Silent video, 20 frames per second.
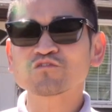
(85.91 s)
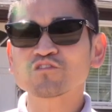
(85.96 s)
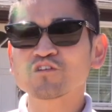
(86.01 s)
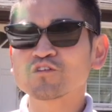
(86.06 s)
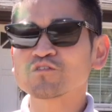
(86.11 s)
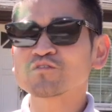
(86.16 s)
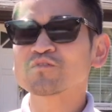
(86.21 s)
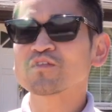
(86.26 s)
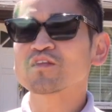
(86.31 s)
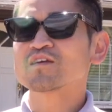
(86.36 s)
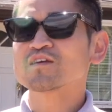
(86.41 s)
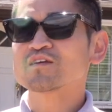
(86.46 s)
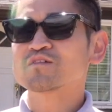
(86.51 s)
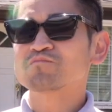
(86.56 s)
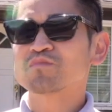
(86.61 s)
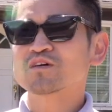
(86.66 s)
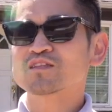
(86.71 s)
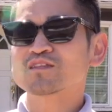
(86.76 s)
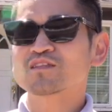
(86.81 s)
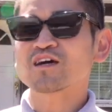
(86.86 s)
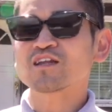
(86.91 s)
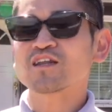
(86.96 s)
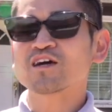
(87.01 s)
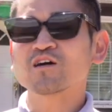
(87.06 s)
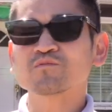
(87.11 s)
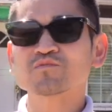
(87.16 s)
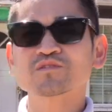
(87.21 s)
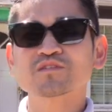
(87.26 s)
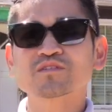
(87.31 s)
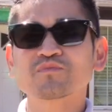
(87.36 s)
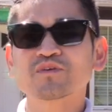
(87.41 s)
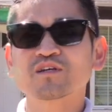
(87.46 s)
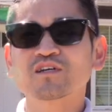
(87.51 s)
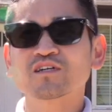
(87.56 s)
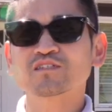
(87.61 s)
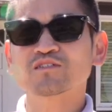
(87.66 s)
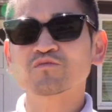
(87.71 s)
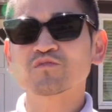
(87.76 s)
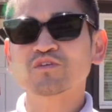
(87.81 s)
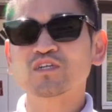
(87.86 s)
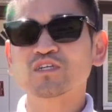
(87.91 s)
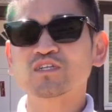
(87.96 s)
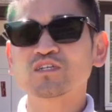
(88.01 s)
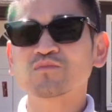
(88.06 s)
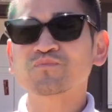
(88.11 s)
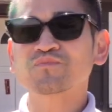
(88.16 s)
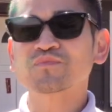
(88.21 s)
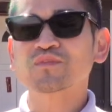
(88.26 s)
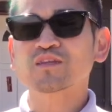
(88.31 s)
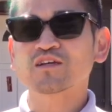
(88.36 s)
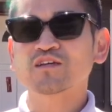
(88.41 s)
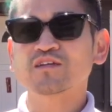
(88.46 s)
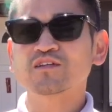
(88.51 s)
flow, but that helps because we